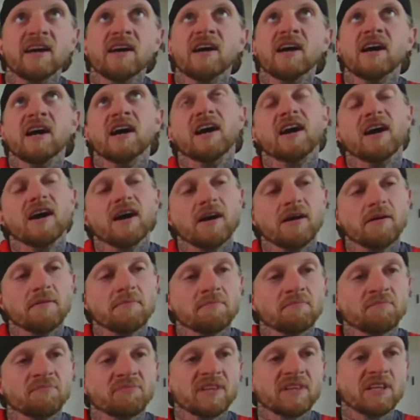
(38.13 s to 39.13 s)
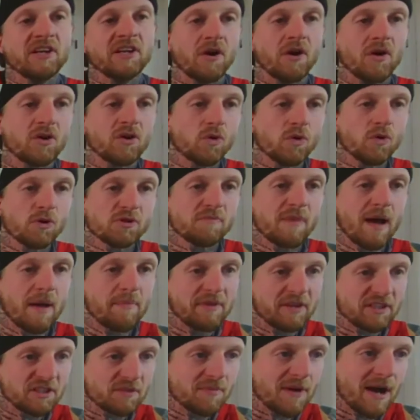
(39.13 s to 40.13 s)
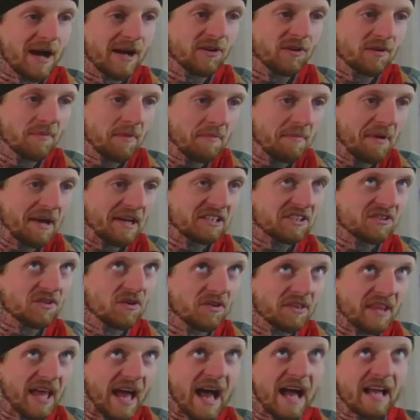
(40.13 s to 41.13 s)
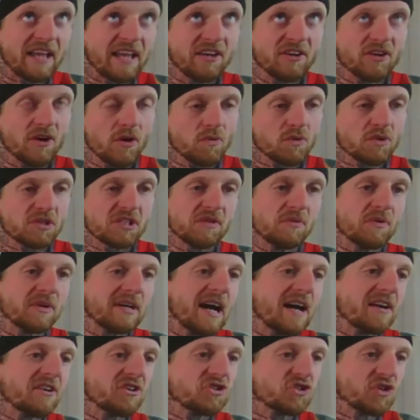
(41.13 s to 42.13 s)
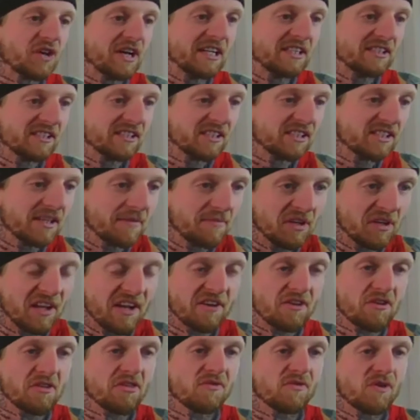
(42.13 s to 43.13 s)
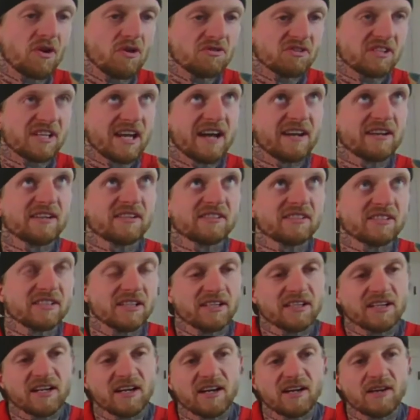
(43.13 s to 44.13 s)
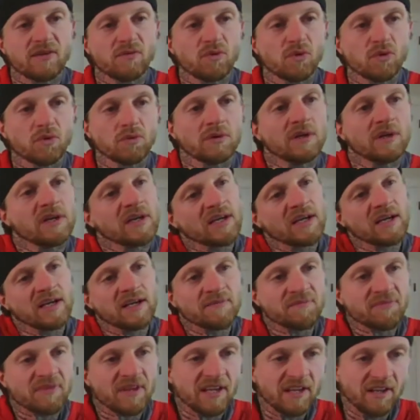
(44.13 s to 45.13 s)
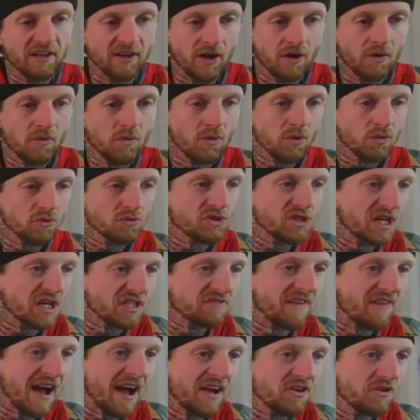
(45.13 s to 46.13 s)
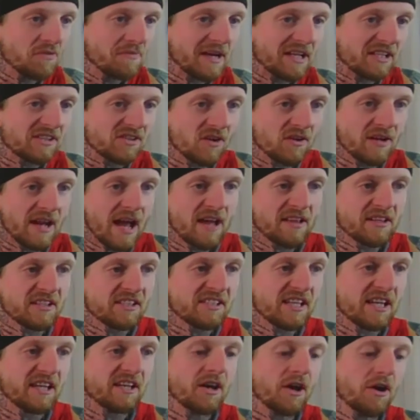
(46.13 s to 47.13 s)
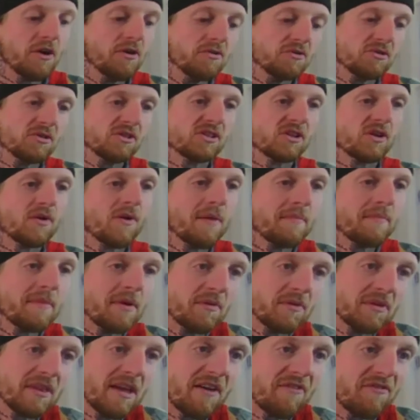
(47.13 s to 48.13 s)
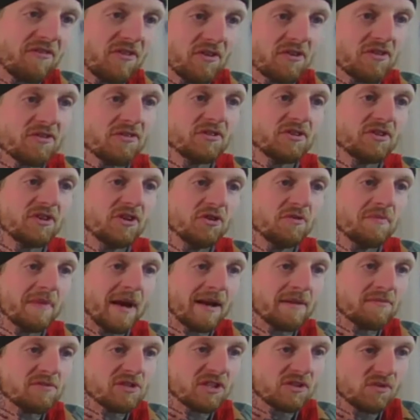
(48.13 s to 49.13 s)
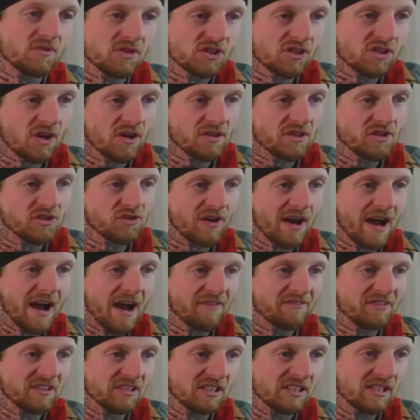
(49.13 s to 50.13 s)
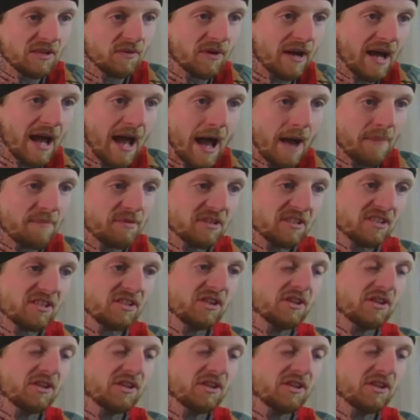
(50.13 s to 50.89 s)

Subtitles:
Of course, my picks are probably going to be based on that. We'll see what kind of trades the simulator throws at us, and we'll judge value based on how this thing goes. So, without further ado, man, I'm just going to start the draft and see what happens.